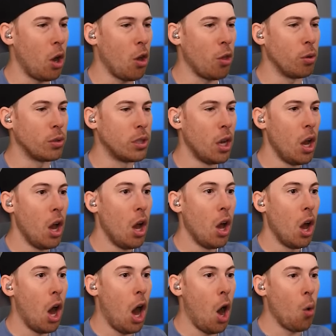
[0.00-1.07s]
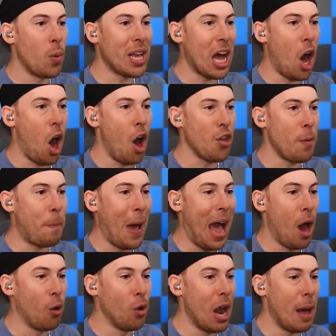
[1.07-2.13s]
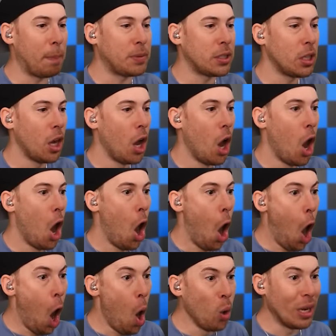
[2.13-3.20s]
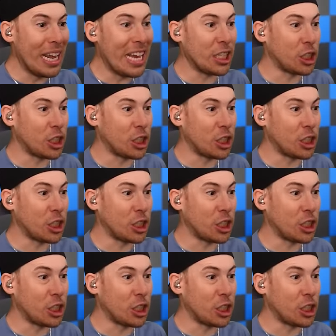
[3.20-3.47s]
all those... Oh, we got all the power-ups! Holy